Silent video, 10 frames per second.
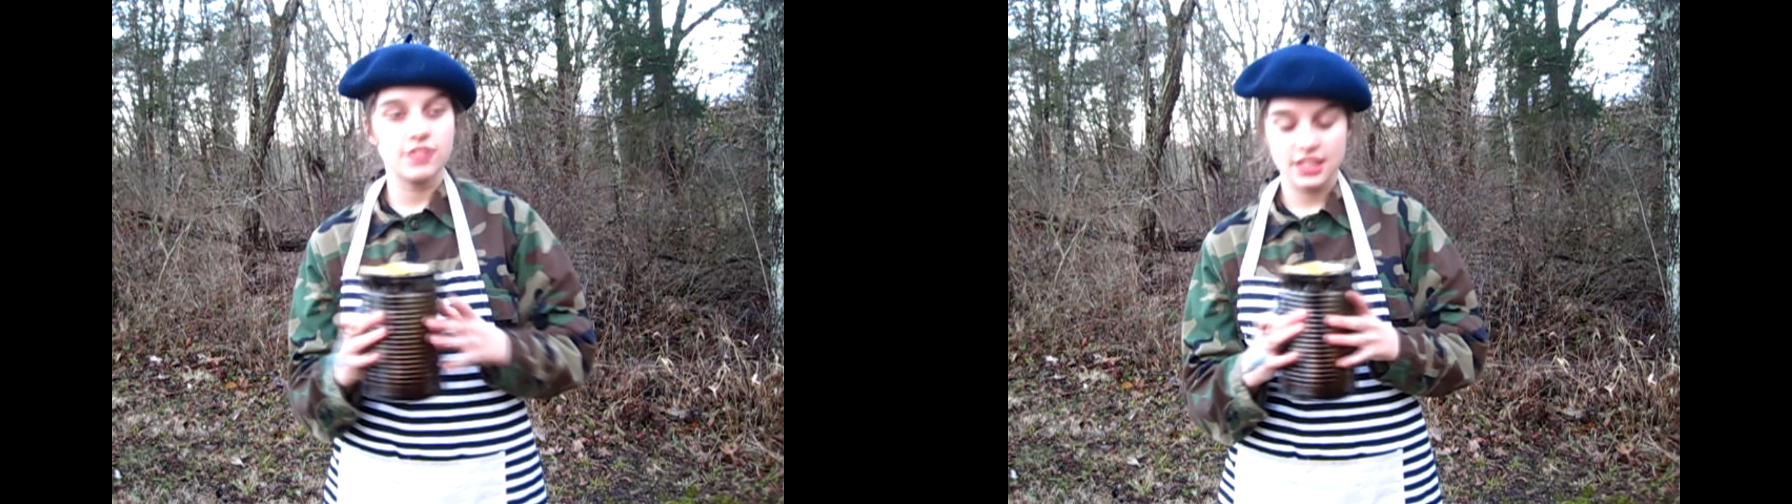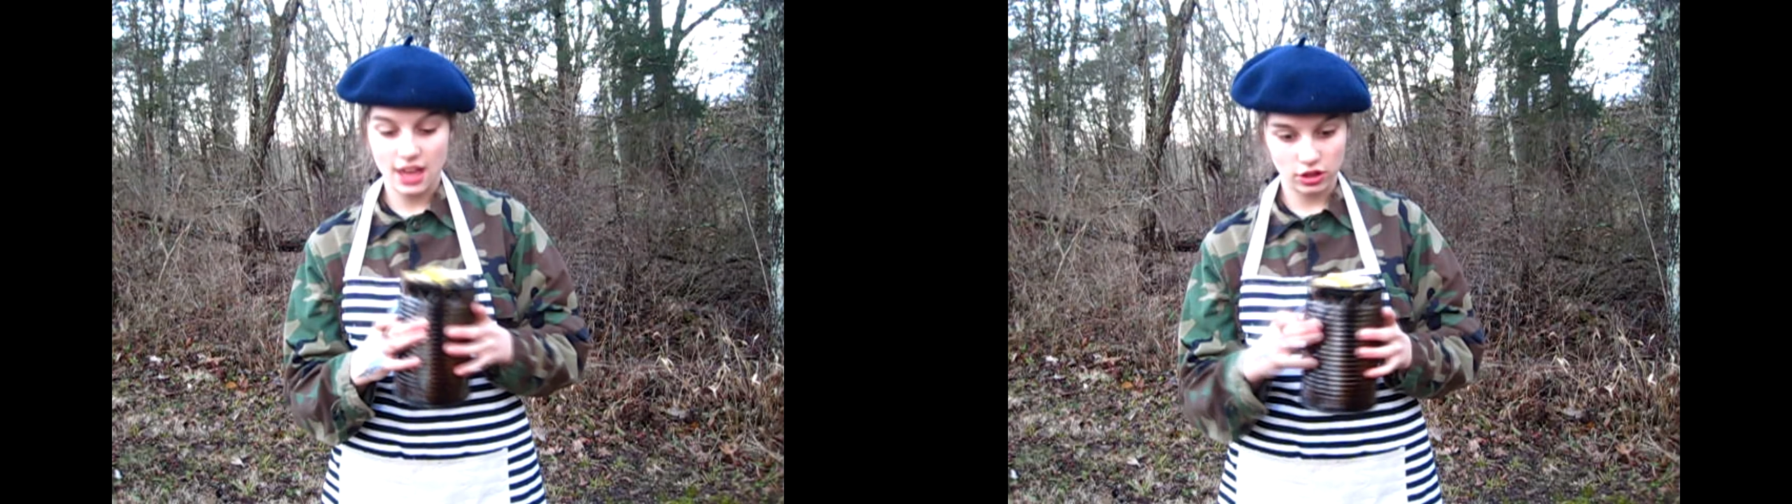
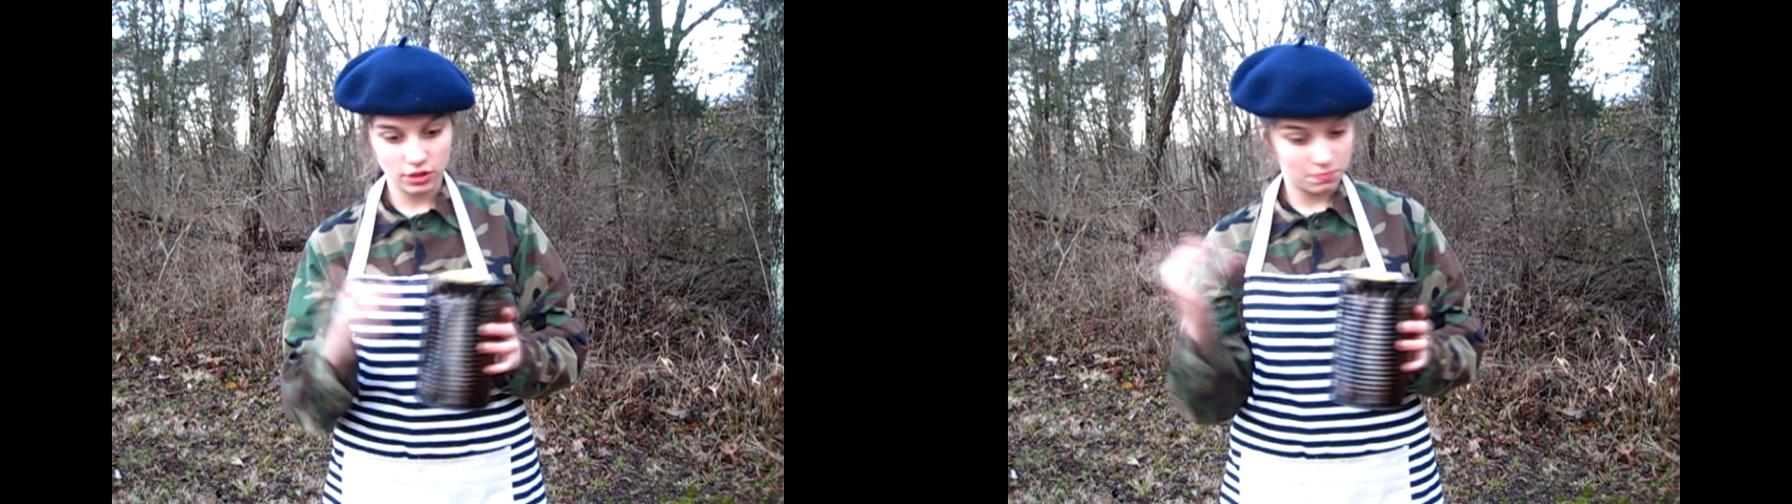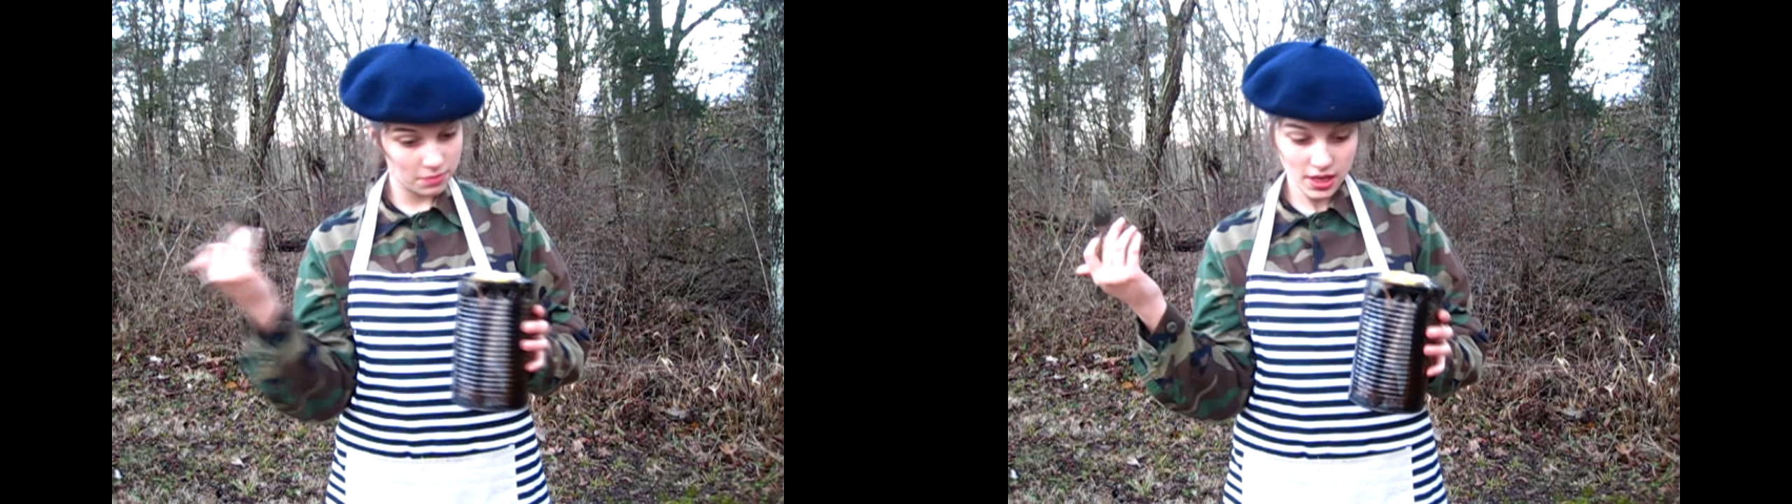without
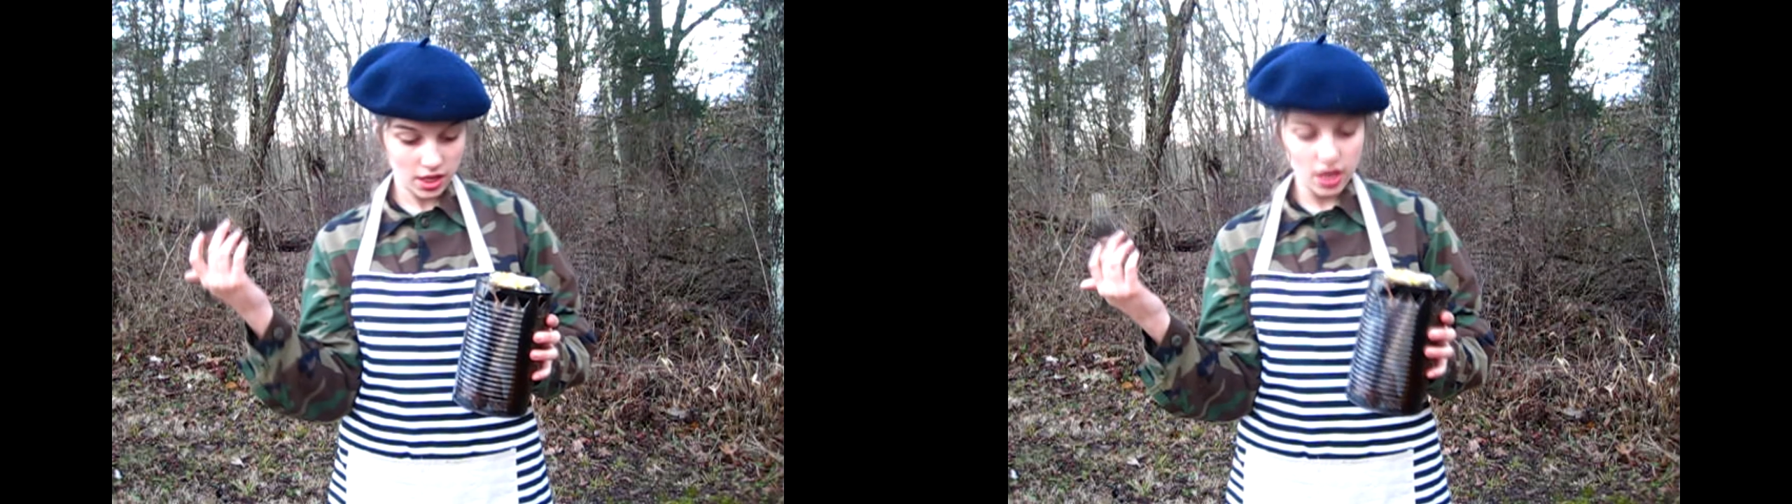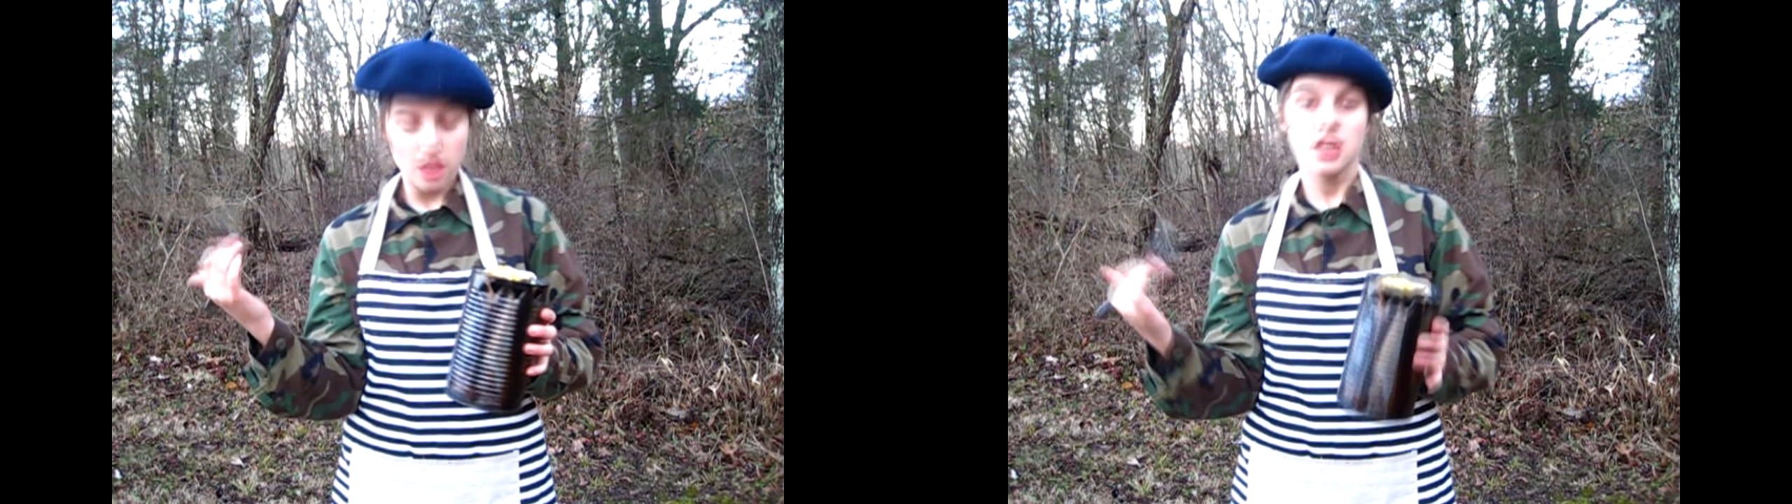
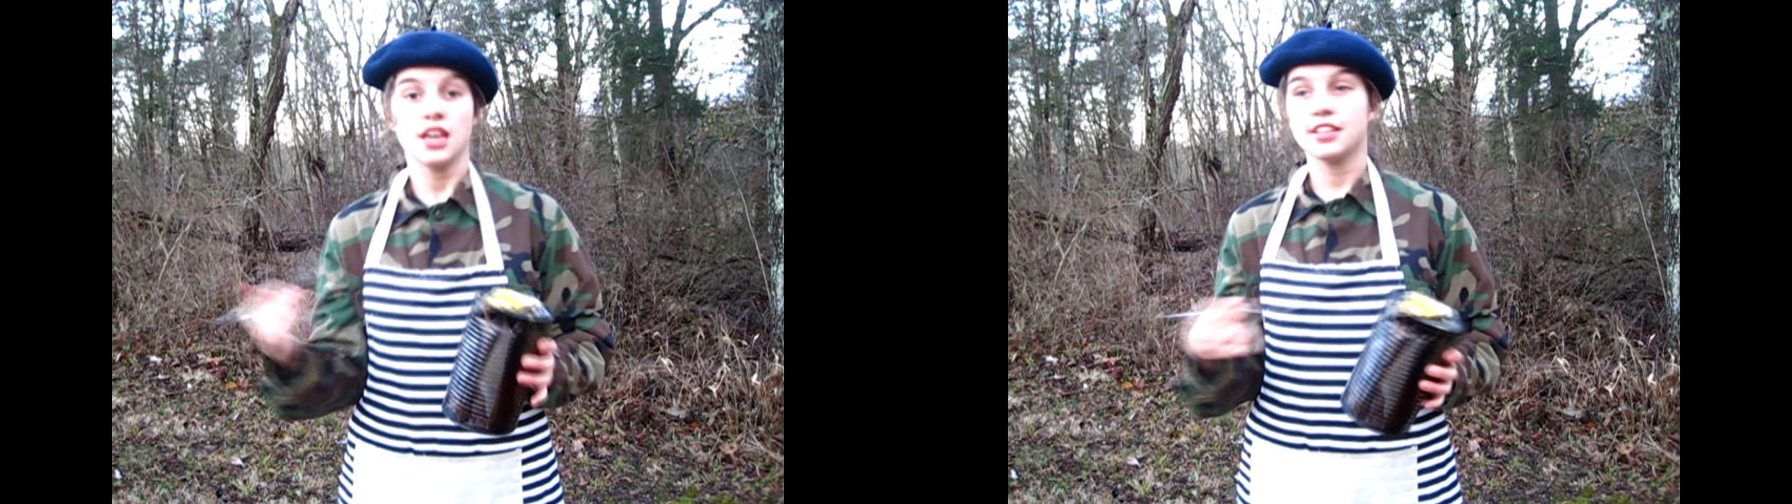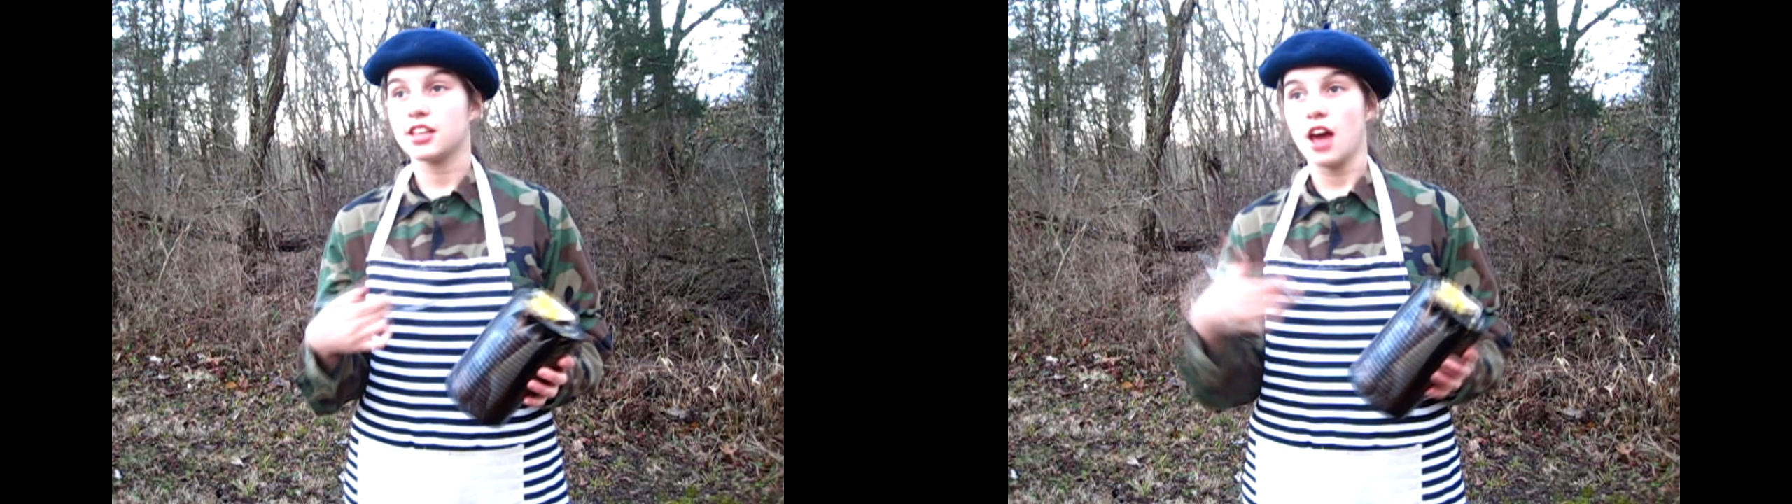me,
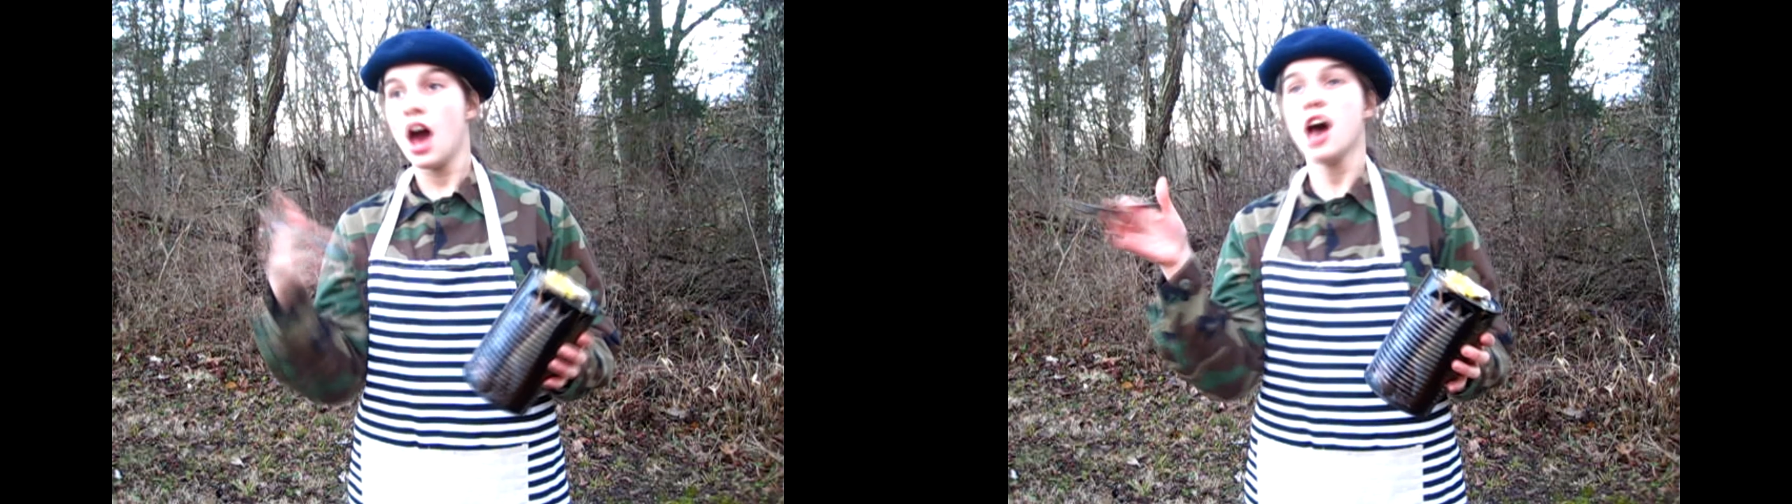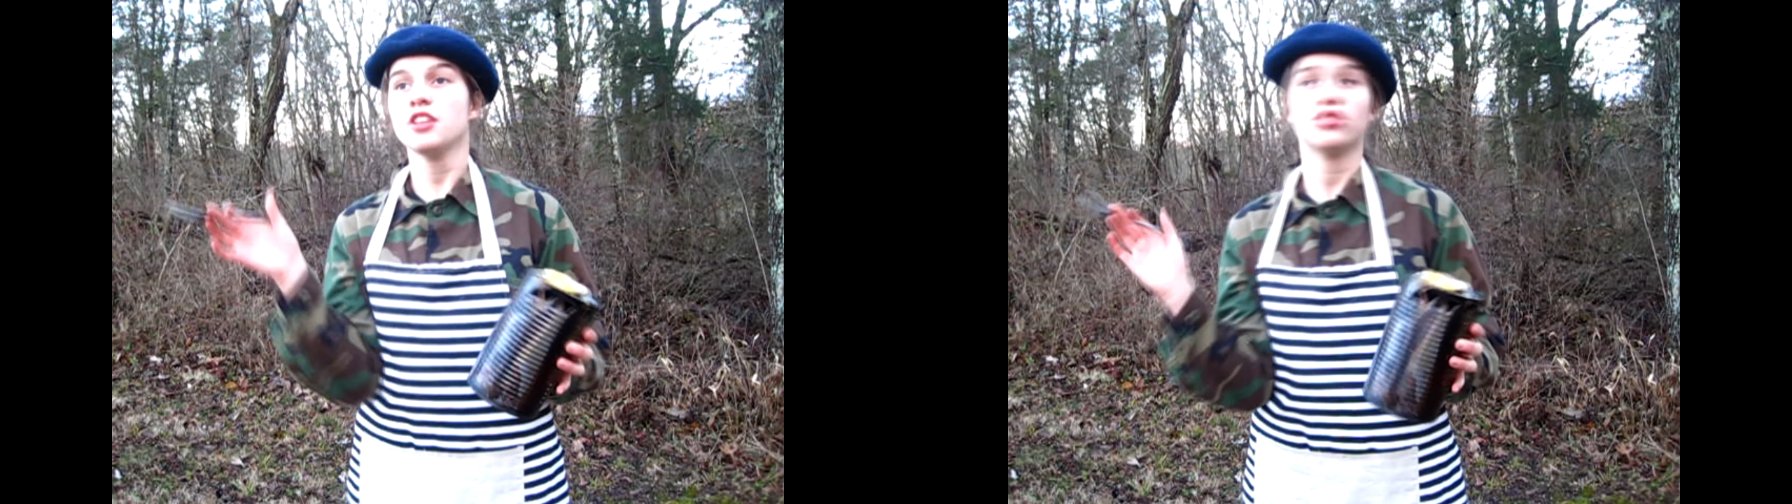it
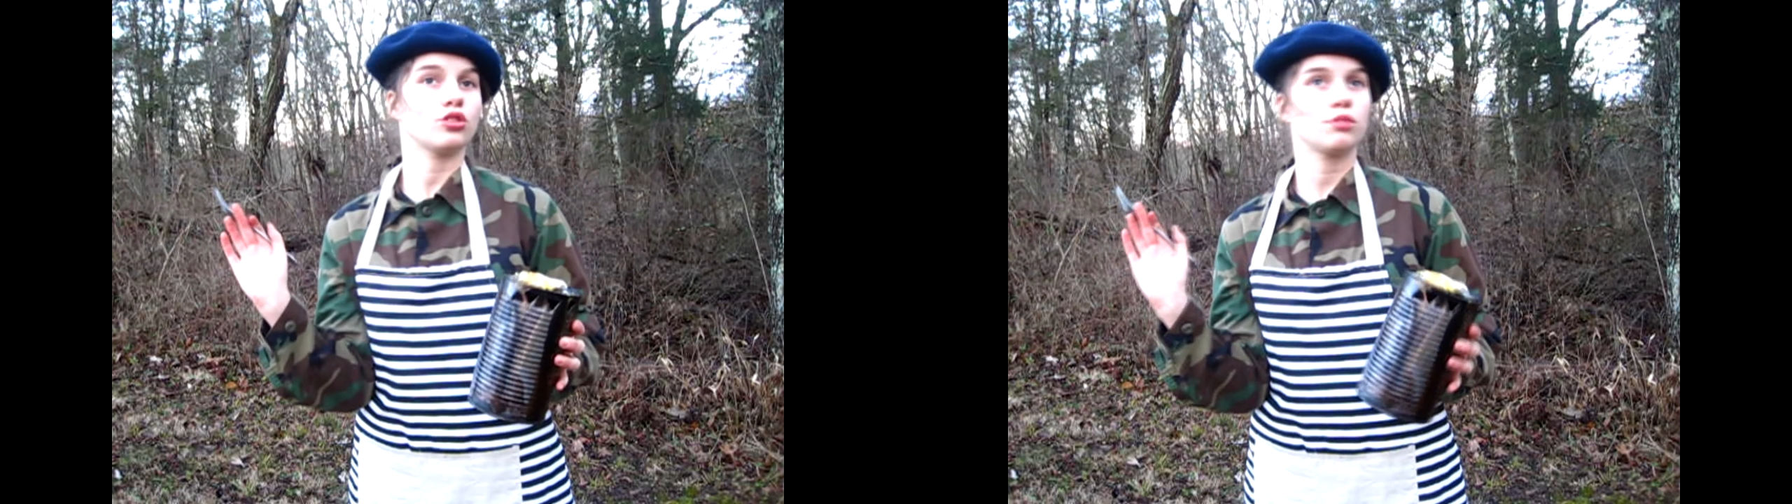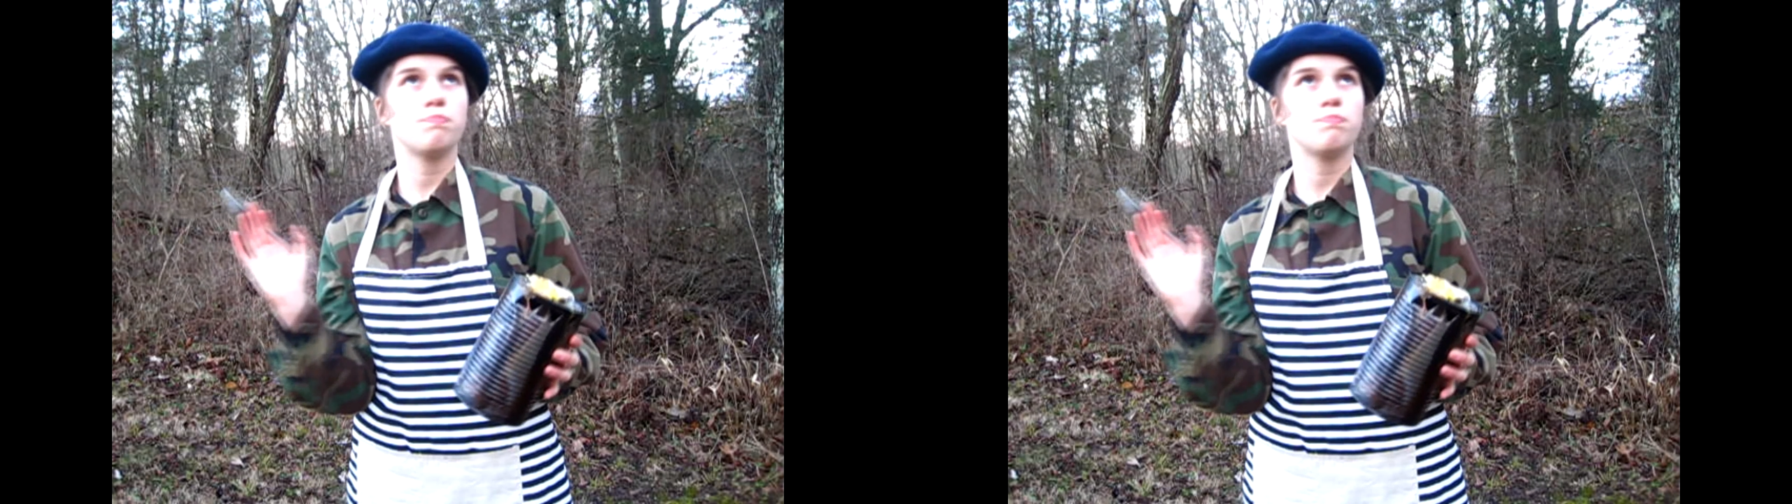cannot